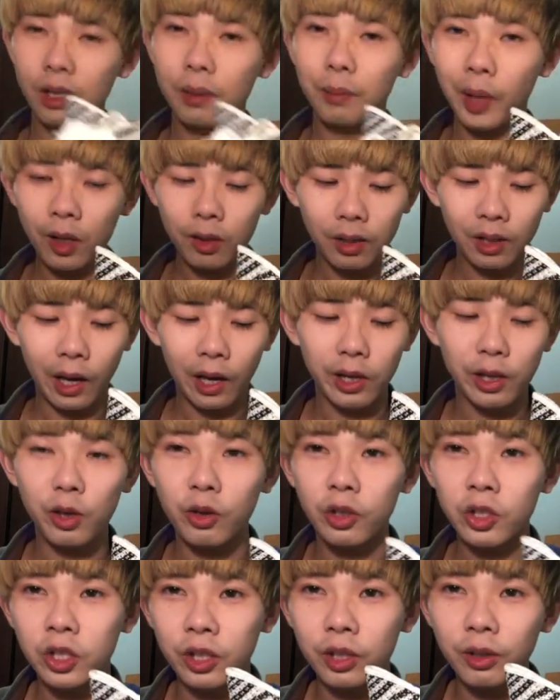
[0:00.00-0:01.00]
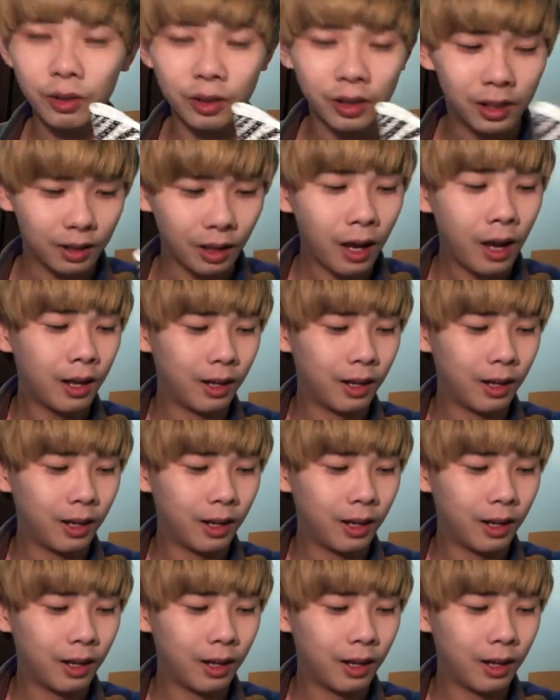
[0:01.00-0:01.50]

smells like new shoes.